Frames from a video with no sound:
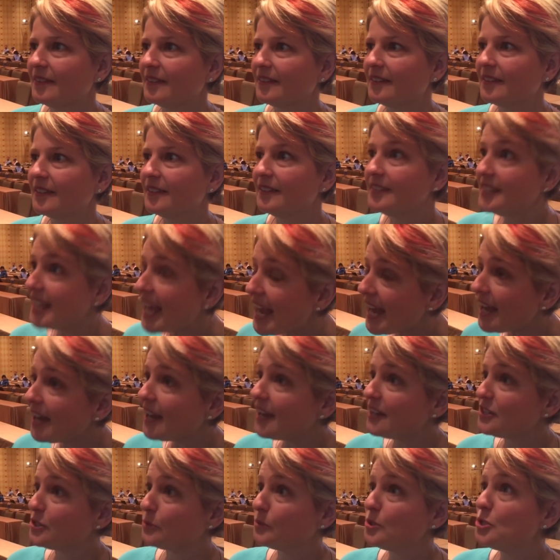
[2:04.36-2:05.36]
So
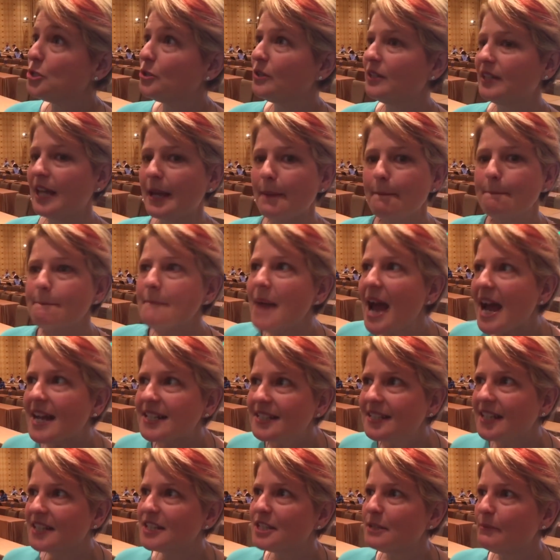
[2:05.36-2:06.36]
we're doing like mass
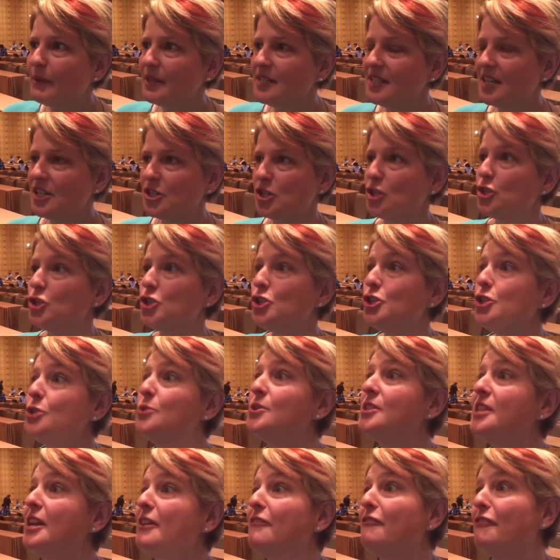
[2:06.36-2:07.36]
customization,
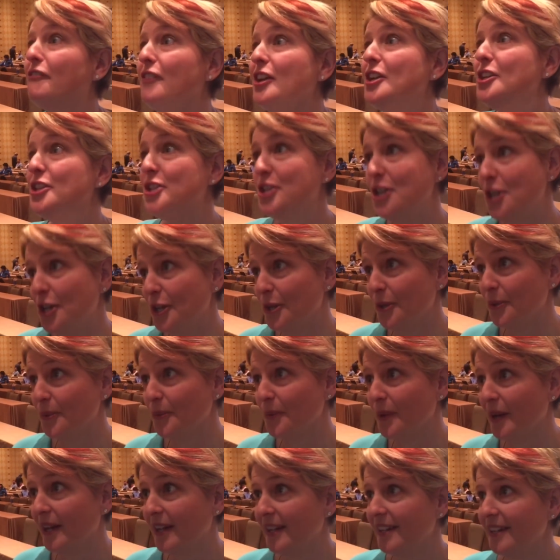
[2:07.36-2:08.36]
shoes that fit you.
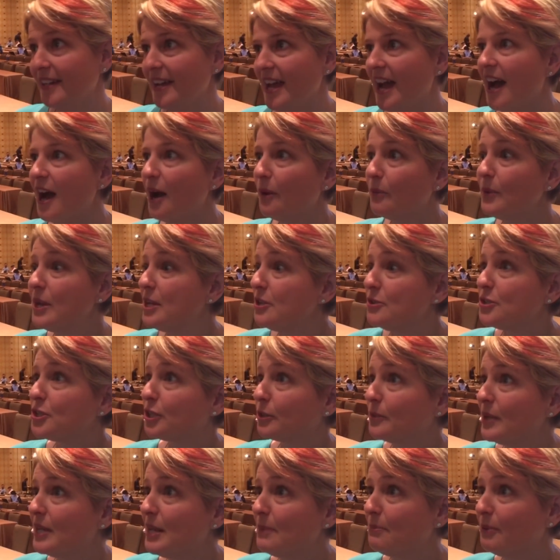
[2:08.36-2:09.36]
We use
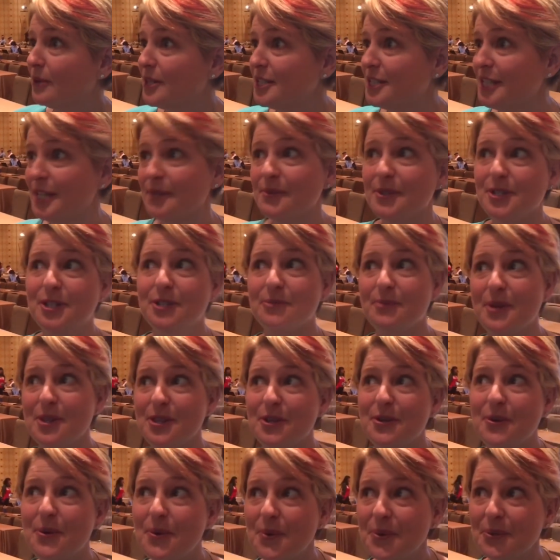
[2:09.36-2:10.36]
3D printing, which is what the
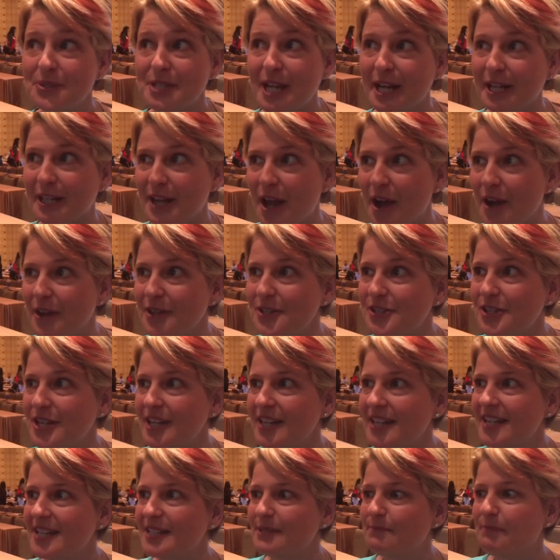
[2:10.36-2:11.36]
cool technology
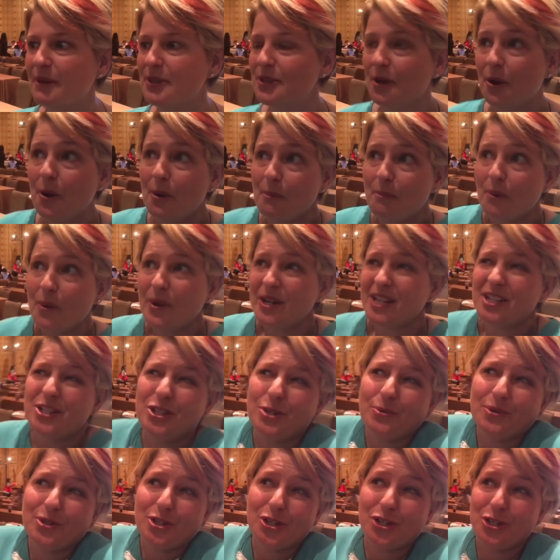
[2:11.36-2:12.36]
is, but the whole point is
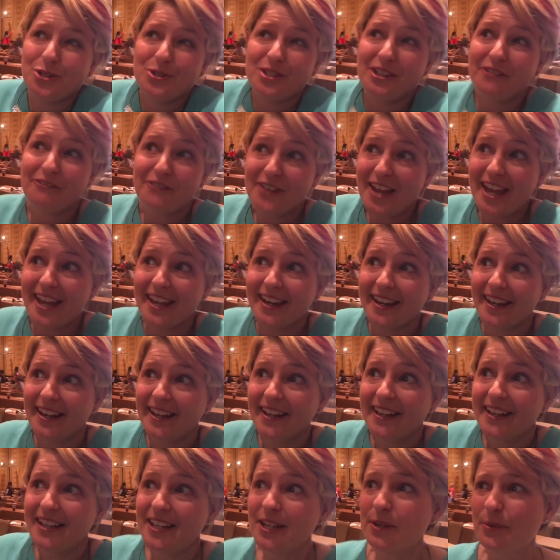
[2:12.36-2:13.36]
you want shoes that fit.
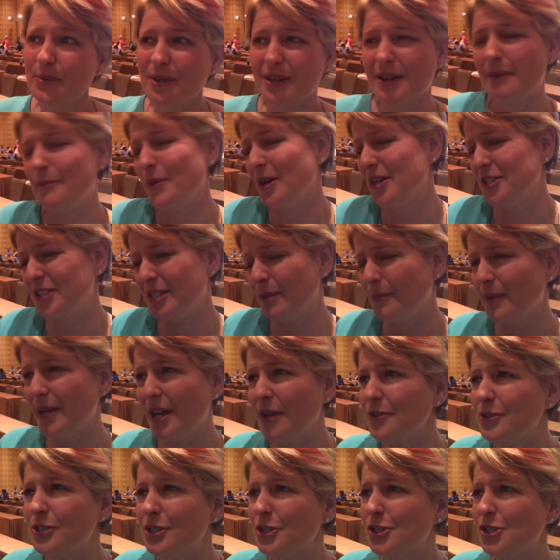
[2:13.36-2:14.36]
You don't want to wear someone
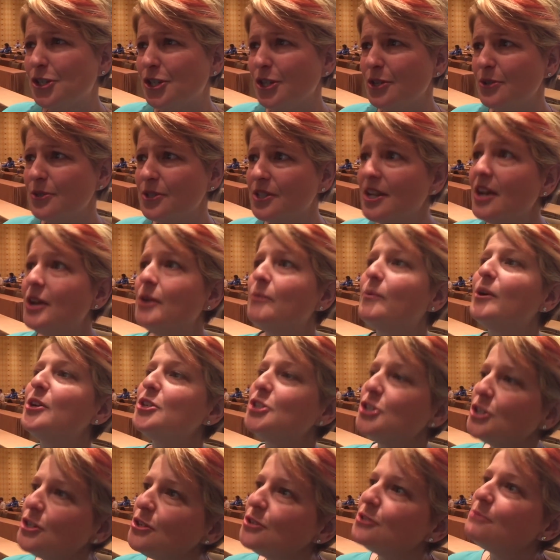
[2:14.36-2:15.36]
else's shoes, wear
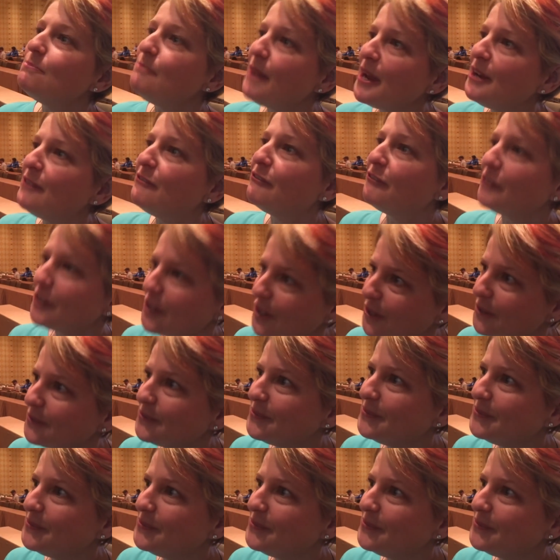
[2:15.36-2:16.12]
shoes made for you.